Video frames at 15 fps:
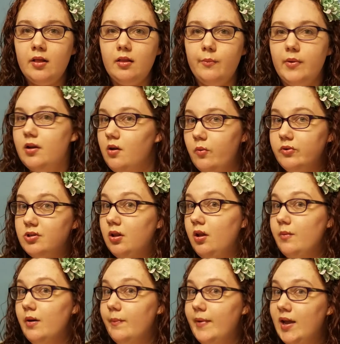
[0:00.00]
Let me know what you think
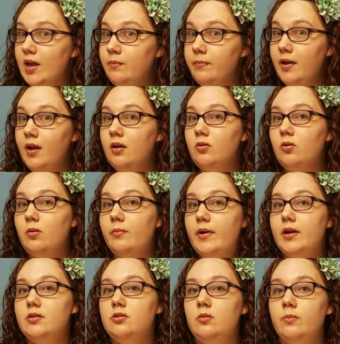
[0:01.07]
about my headband or my
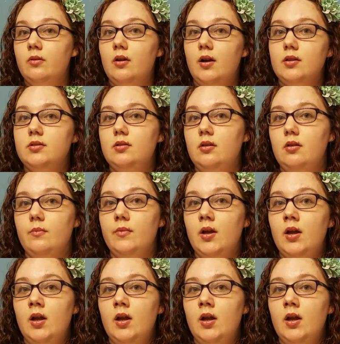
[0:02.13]
super awesome